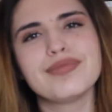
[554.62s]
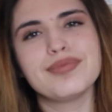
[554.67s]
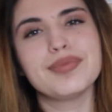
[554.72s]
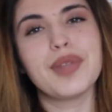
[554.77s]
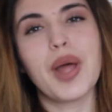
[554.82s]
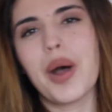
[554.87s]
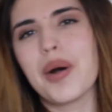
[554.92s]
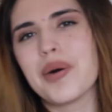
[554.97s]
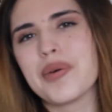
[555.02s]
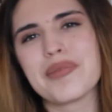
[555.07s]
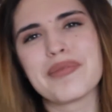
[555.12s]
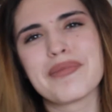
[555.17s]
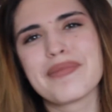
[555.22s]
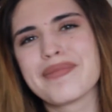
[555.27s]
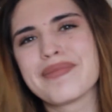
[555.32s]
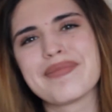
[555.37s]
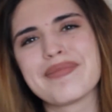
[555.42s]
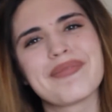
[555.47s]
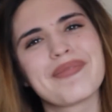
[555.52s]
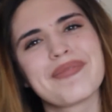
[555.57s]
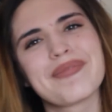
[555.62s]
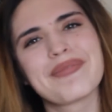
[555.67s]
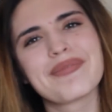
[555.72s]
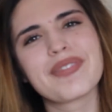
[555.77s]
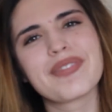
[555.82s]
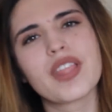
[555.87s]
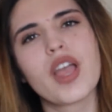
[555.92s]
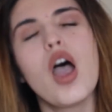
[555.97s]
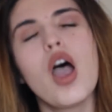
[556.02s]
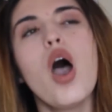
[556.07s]
No.
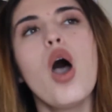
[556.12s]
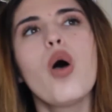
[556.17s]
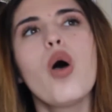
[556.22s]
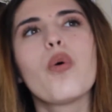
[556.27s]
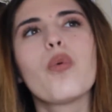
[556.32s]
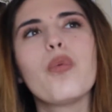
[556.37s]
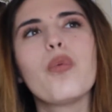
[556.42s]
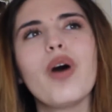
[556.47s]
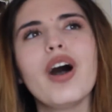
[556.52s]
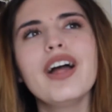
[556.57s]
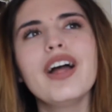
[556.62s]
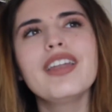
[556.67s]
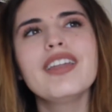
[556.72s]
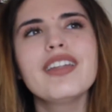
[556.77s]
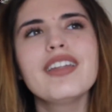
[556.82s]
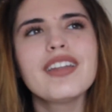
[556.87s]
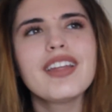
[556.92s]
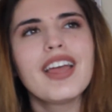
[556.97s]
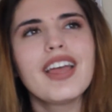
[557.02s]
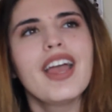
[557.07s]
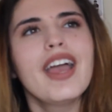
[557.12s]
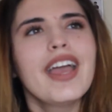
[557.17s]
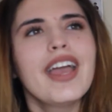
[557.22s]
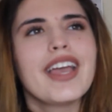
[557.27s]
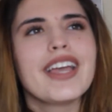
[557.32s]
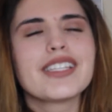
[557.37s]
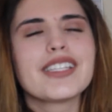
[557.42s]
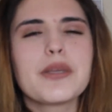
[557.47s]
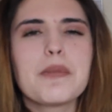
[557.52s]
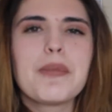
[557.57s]
One
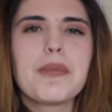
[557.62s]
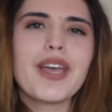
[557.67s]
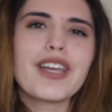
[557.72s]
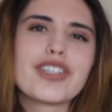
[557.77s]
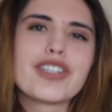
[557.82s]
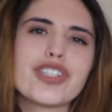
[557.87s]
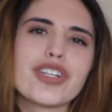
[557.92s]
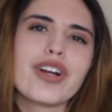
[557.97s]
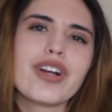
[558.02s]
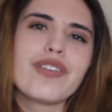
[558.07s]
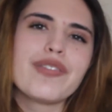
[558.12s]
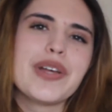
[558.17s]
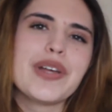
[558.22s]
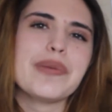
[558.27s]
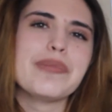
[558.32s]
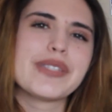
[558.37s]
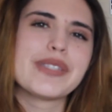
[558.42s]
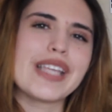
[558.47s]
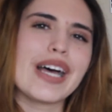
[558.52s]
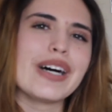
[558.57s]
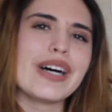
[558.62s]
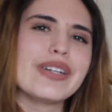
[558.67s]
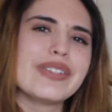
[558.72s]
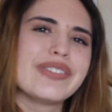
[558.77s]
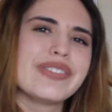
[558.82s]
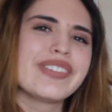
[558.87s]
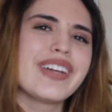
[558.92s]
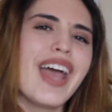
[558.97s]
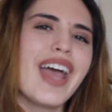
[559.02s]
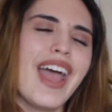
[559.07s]
is a picture of
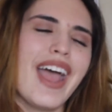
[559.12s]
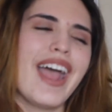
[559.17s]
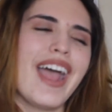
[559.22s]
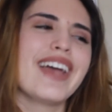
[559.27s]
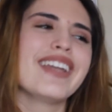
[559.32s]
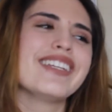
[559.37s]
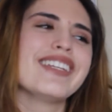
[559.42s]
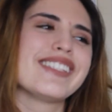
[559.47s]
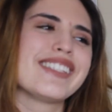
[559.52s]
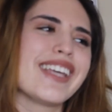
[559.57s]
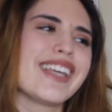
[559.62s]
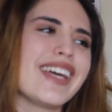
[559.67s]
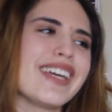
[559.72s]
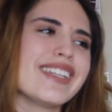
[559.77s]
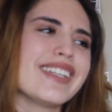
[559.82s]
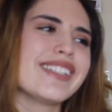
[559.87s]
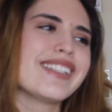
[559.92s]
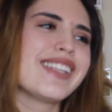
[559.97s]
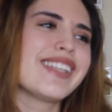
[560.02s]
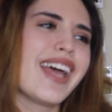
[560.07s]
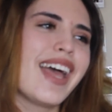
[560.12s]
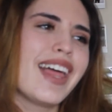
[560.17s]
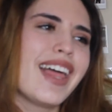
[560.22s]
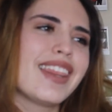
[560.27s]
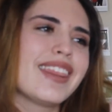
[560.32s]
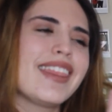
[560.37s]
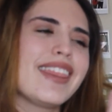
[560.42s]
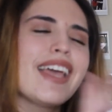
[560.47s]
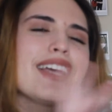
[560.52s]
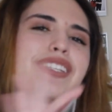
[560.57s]
himself, and it says,
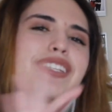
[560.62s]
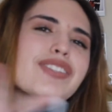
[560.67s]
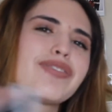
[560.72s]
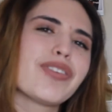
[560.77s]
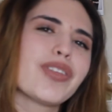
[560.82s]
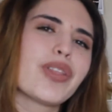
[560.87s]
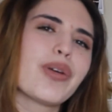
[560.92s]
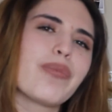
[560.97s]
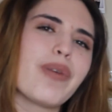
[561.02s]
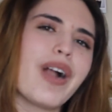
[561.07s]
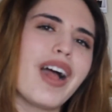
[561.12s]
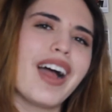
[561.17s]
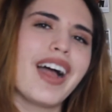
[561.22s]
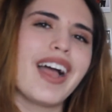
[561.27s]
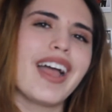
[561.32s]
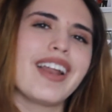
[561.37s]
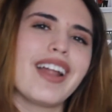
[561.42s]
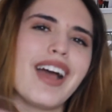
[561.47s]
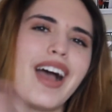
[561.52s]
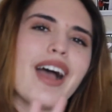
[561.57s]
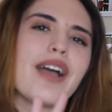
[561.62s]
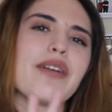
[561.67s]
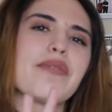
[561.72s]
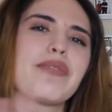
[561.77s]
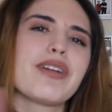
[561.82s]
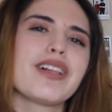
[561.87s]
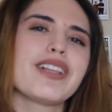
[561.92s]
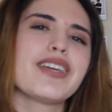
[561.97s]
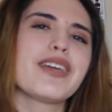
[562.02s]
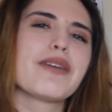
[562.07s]
thanks for the ride, I
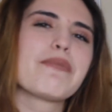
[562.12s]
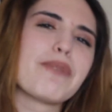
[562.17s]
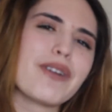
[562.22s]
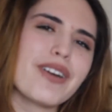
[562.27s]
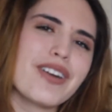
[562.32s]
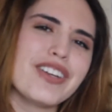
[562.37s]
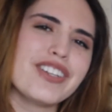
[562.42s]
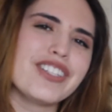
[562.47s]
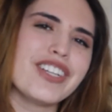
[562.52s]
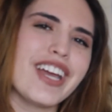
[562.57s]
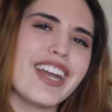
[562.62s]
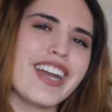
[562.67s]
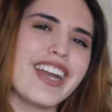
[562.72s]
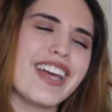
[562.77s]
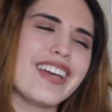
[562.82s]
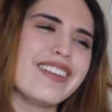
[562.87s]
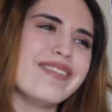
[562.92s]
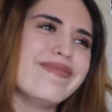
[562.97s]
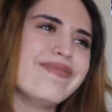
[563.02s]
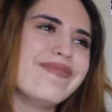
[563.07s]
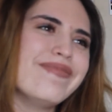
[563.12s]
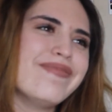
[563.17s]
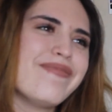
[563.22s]
really appreciate it.